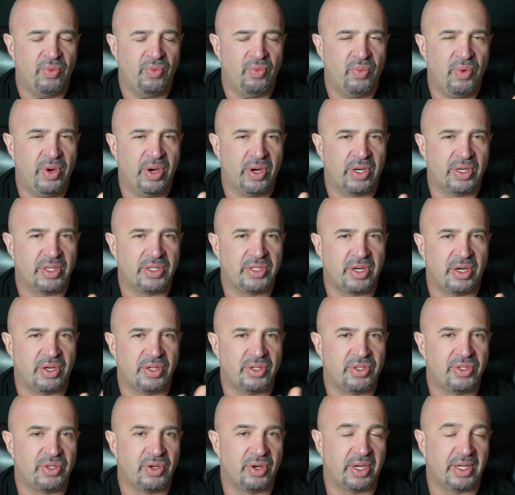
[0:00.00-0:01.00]
we are going to start a
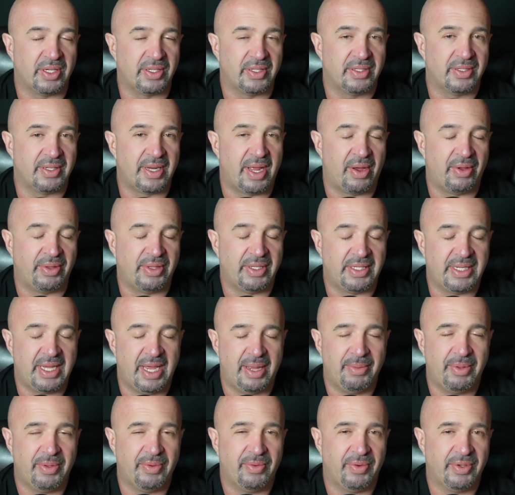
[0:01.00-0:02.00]
circus. Now, at the
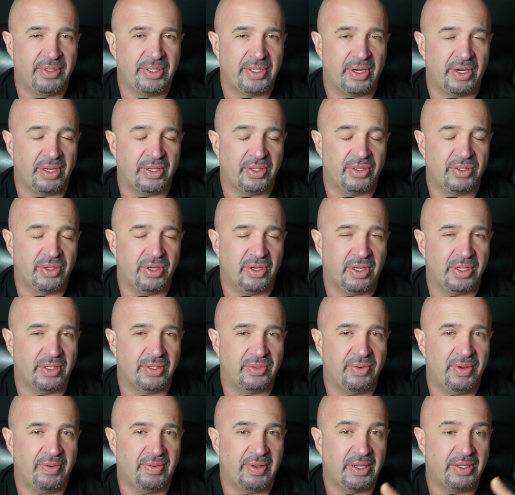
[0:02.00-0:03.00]
time that we're starting the
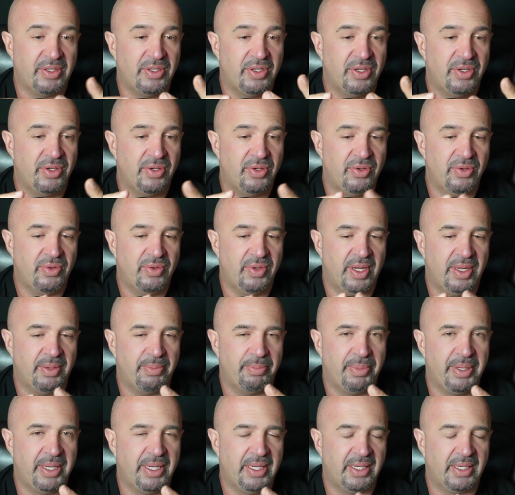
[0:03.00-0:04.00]
circus, we've got two eh,
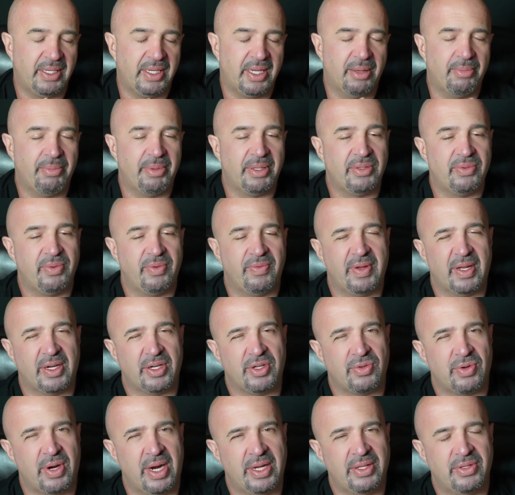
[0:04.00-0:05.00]
big incumbents. We've got
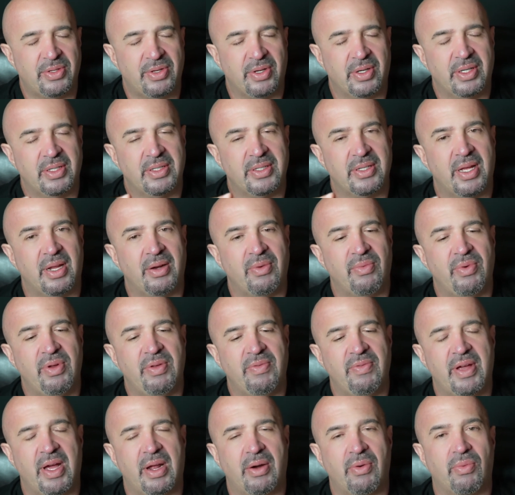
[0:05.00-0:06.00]
Shrine Circus and
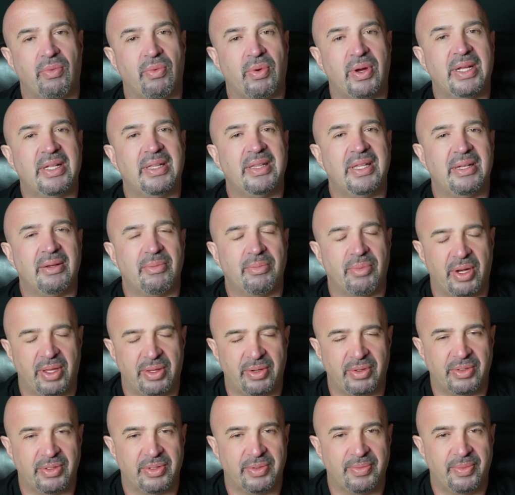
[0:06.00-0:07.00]
we've got Ringling
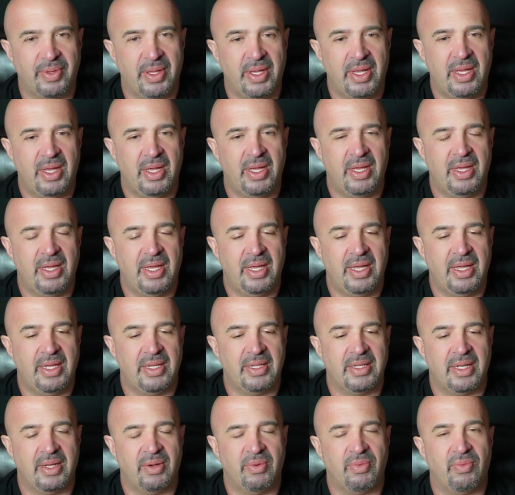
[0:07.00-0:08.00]
Brothers,
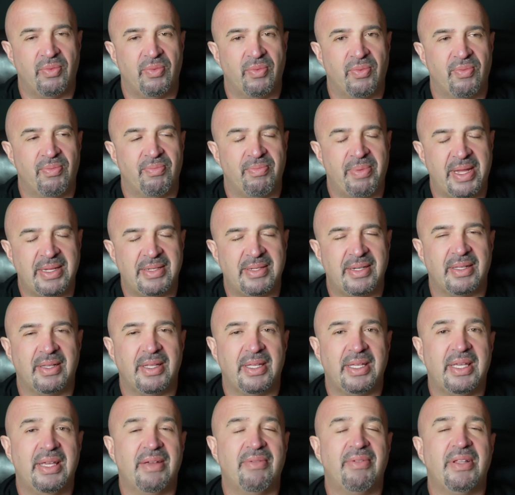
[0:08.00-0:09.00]
basically
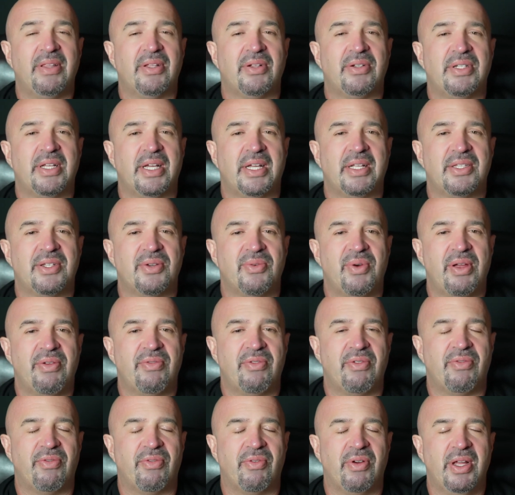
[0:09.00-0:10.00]
giving their tickets away
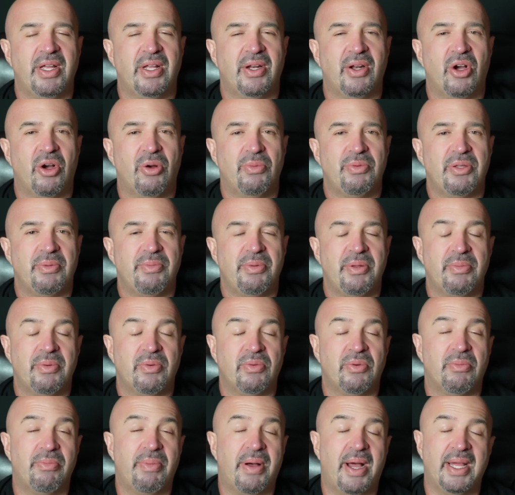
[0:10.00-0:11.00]
for free in hopes that people
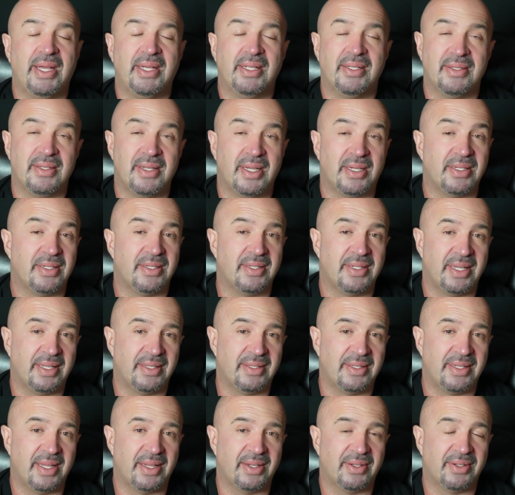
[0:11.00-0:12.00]
will buy concession stand
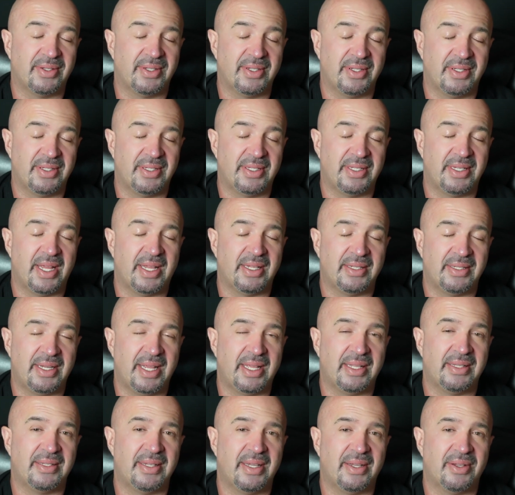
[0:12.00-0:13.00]
uh,
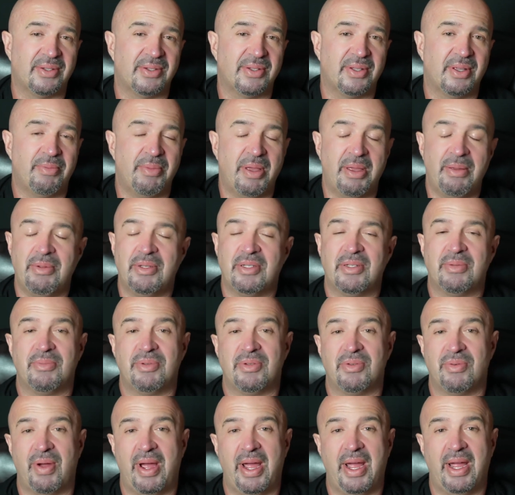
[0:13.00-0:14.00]
stand sales and maybe some
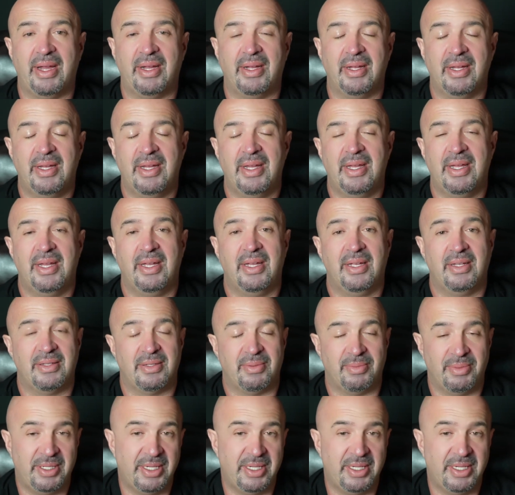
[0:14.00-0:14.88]
swag and some